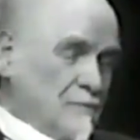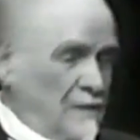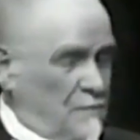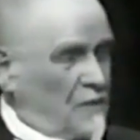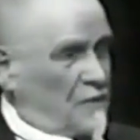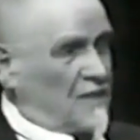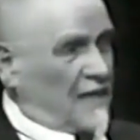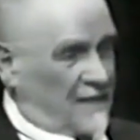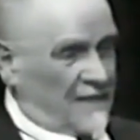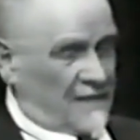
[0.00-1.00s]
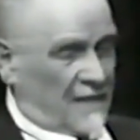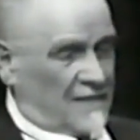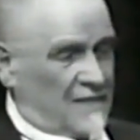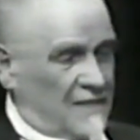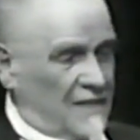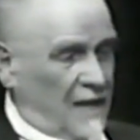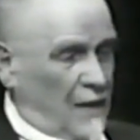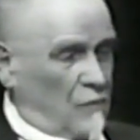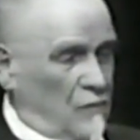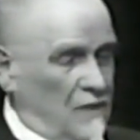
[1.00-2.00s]
Well, because I think that in
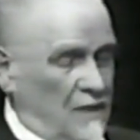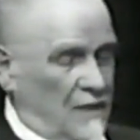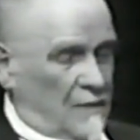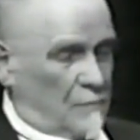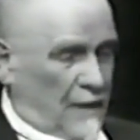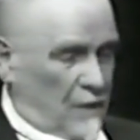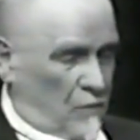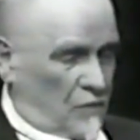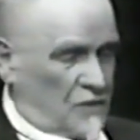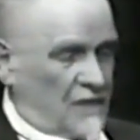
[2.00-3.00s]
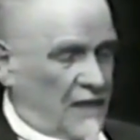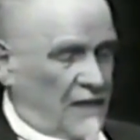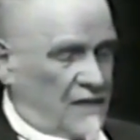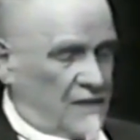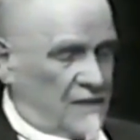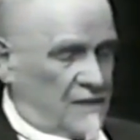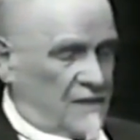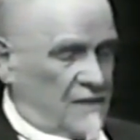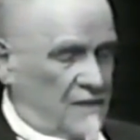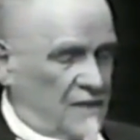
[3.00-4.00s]
our biological
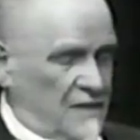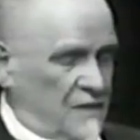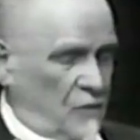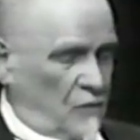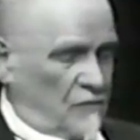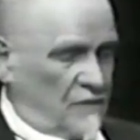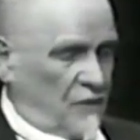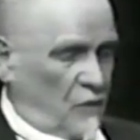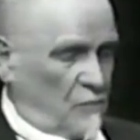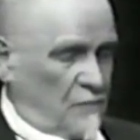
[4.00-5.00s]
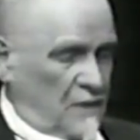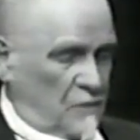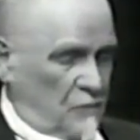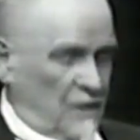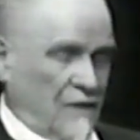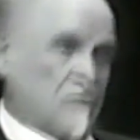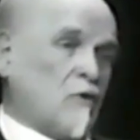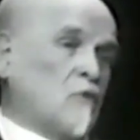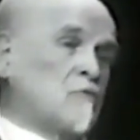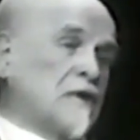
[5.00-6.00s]
history of development, we have
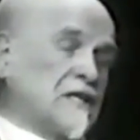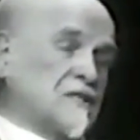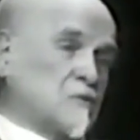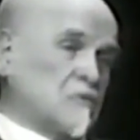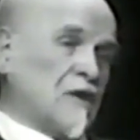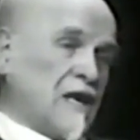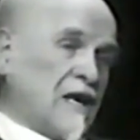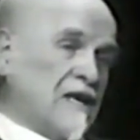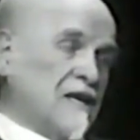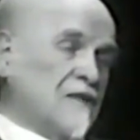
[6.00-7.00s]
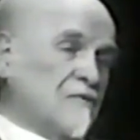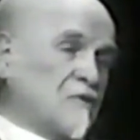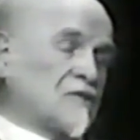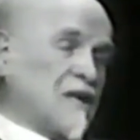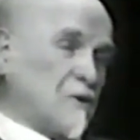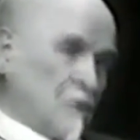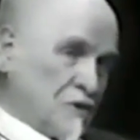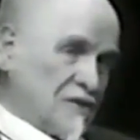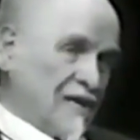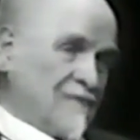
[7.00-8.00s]
always nuclei for
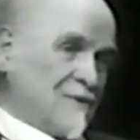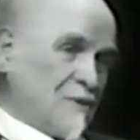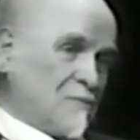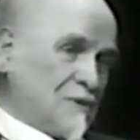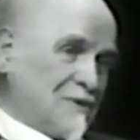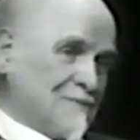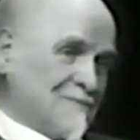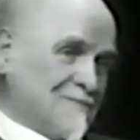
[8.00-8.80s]
psychological development.